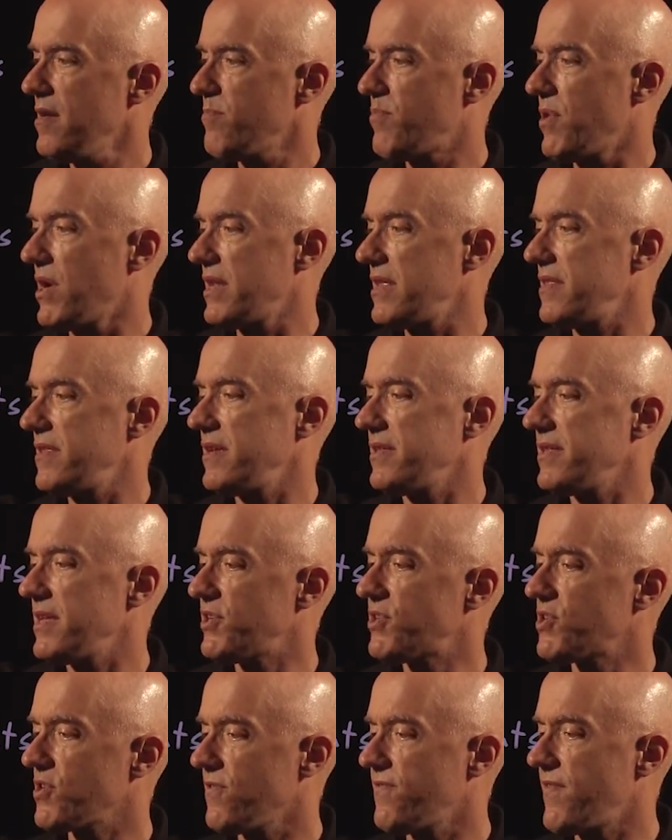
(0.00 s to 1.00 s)
But in the
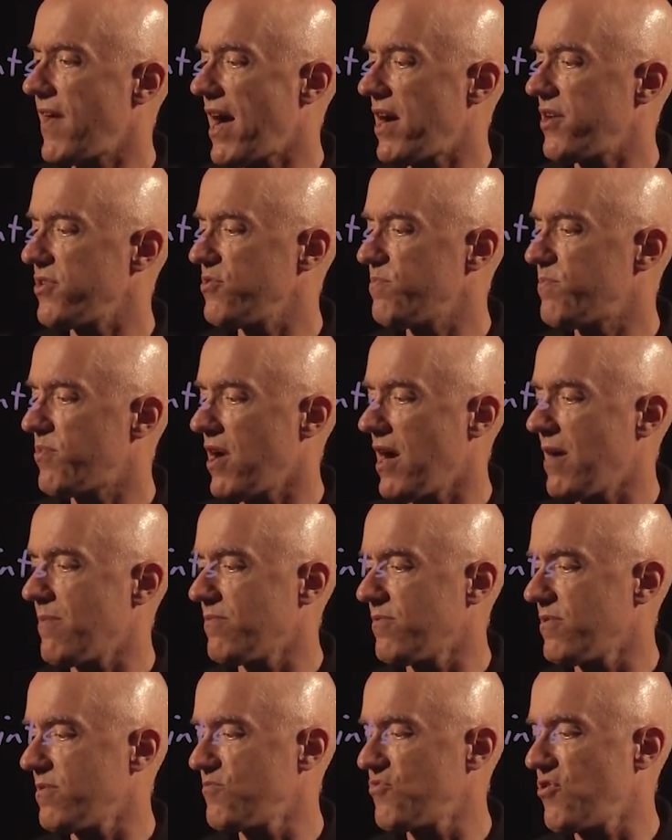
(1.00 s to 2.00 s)
initial value
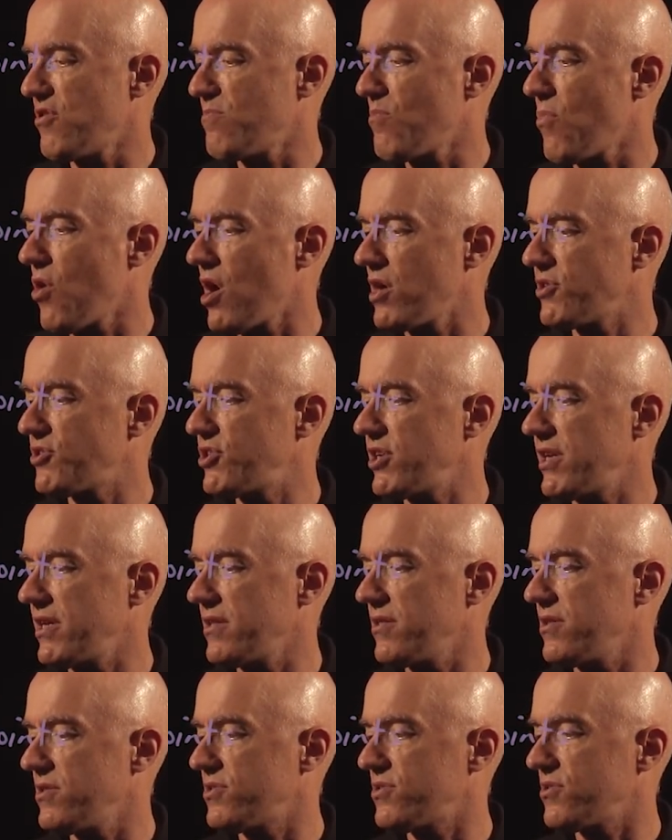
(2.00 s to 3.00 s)
problem, we're
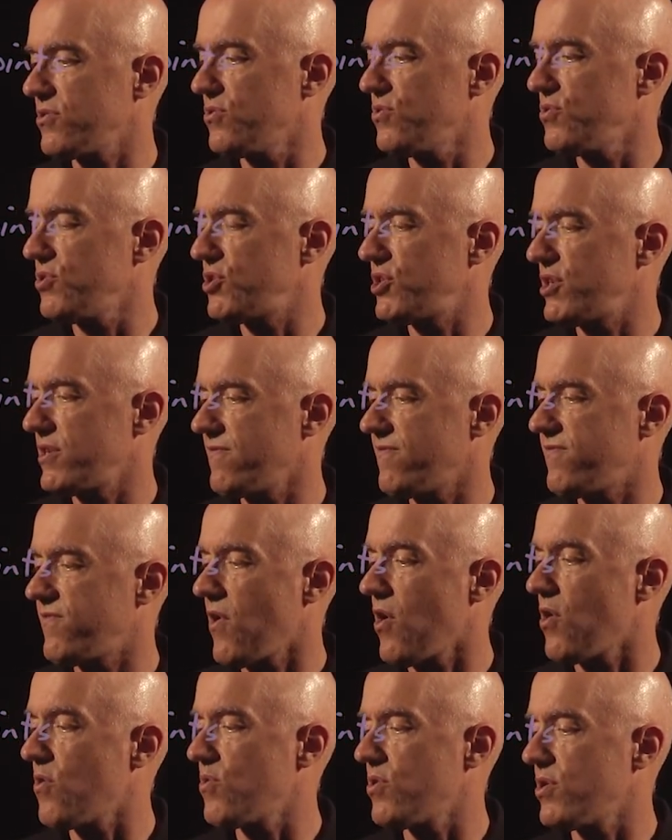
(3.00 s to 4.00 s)
marching the solution
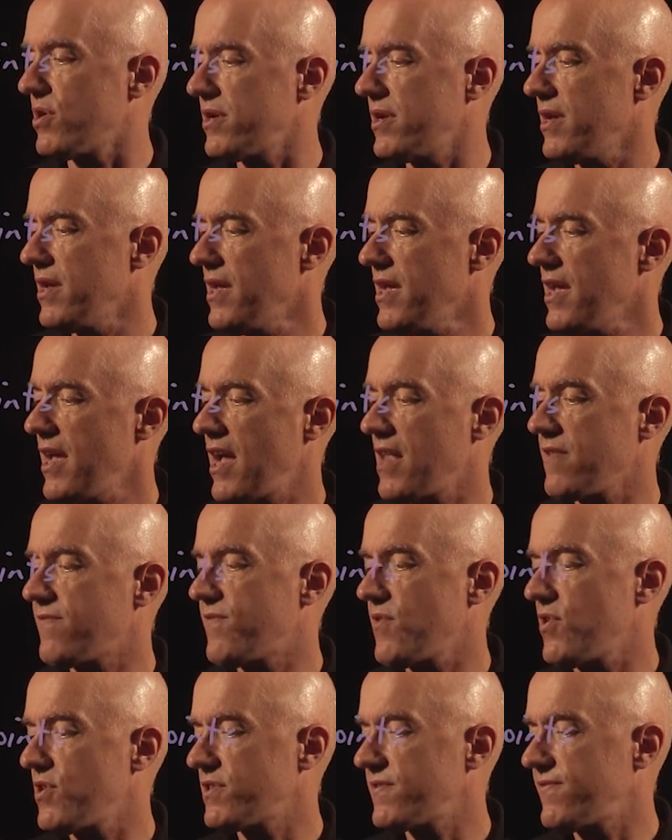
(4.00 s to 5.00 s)
forward and
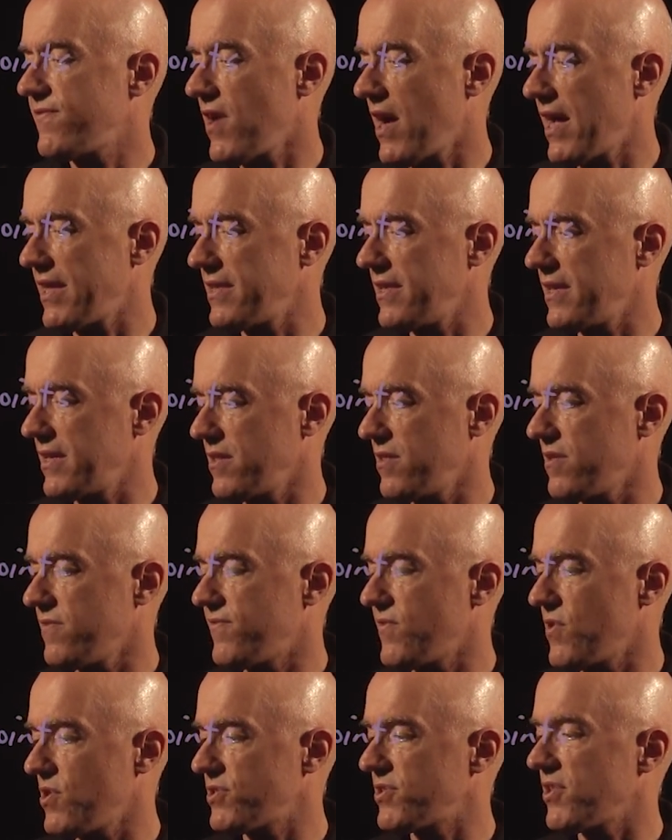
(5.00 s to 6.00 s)
first finding the
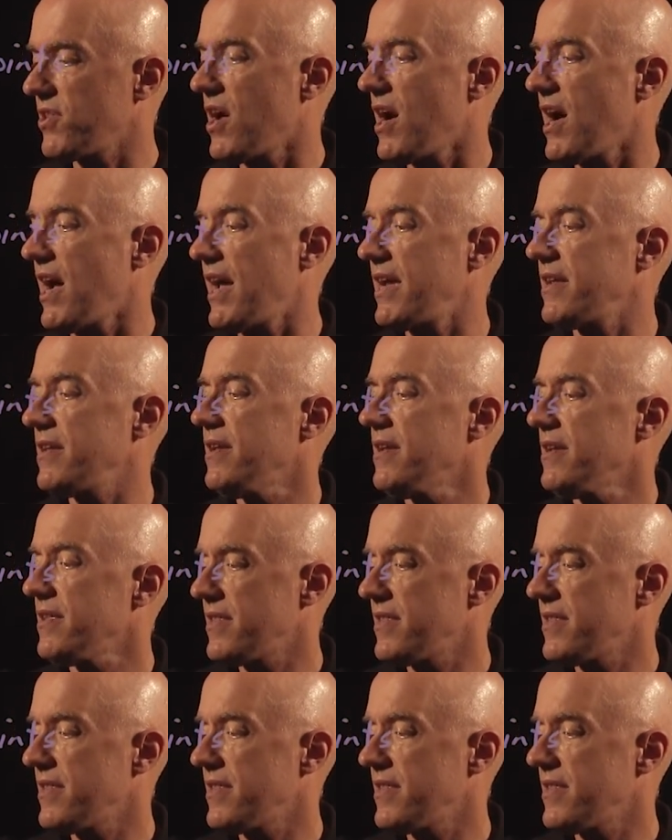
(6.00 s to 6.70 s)
first line,